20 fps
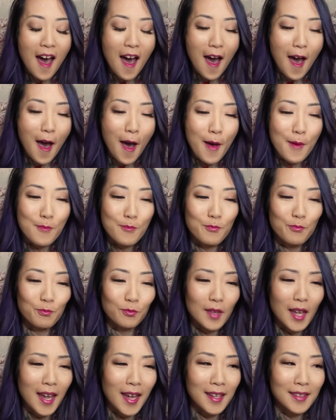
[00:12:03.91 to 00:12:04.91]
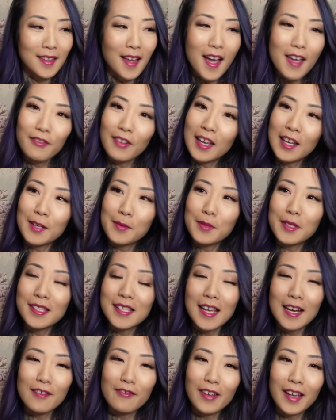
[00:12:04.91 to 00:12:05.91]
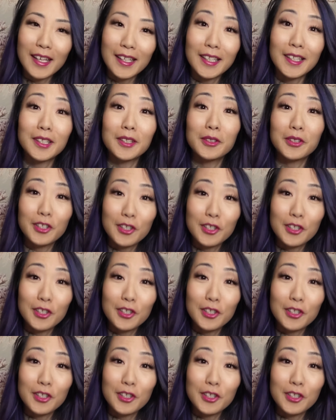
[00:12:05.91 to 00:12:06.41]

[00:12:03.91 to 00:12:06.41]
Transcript: And live animals at a venue